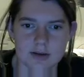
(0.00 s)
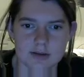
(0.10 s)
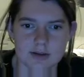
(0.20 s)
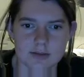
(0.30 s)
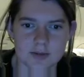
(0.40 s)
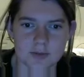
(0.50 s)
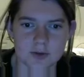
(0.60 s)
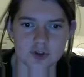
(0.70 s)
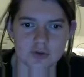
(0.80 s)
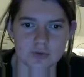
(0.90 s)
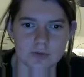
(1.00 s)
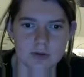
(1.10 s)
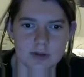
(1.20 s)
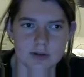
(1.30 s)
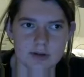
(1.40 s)
Take my brush
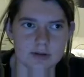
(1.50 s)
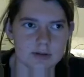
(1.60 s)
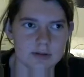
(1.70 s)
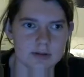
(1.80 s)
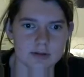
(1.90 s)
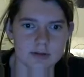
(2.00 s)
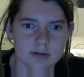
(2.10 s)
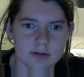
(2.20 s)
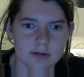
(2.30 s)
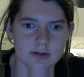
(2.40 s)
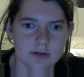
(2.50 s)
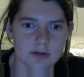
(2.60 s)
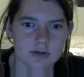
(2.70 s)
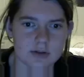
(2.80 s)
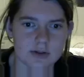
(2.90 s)
tool
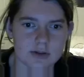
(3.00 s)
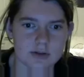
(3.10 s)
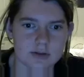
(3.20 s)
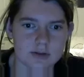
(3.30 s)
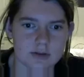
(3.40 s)
and just